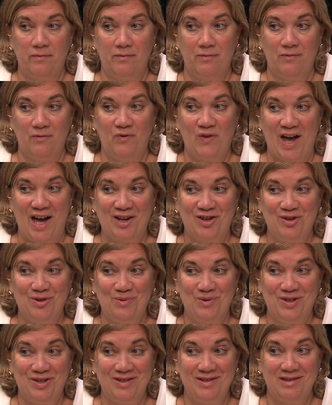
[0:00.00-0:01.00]
factor,
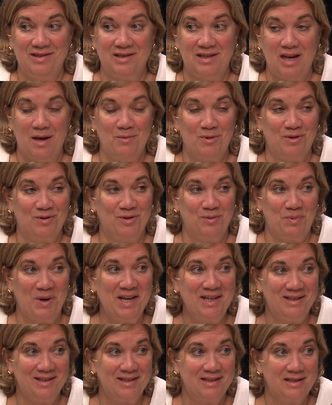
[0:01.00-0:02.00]
which is chemical
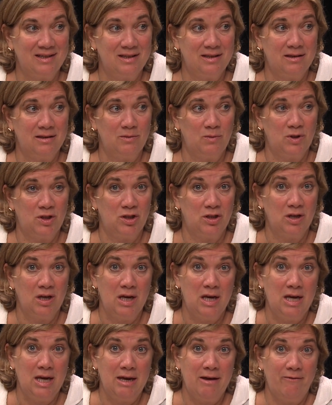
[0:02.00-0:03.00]
dependence, which
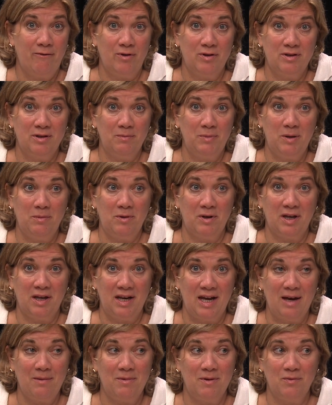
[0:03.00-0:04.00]
for some people can
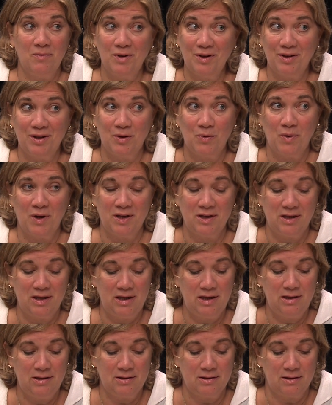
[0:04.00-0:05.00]
happen really quite
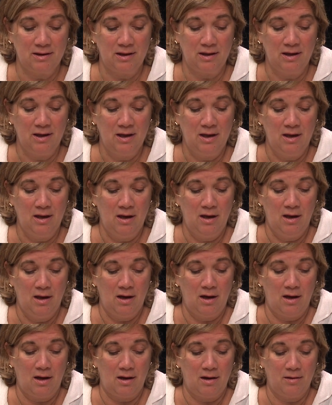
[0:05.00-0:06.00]
easily.
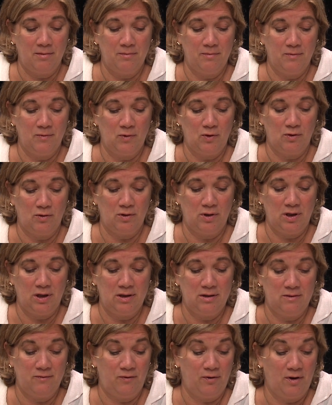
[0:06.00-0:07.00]

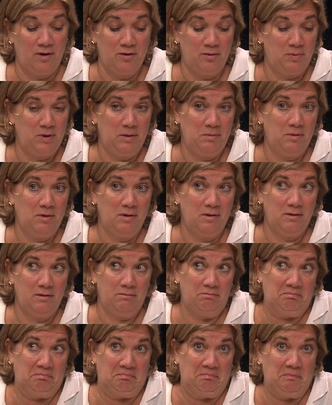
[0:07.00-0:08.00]
And for other
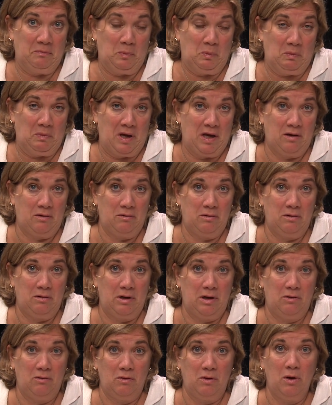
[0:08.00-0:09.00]
people, I
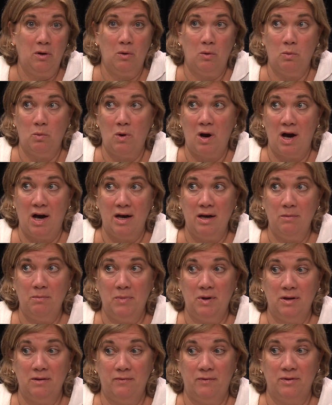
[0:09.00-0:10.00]
don't know why,
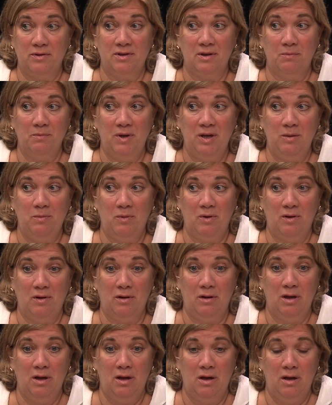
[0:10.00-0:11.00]
but for some people,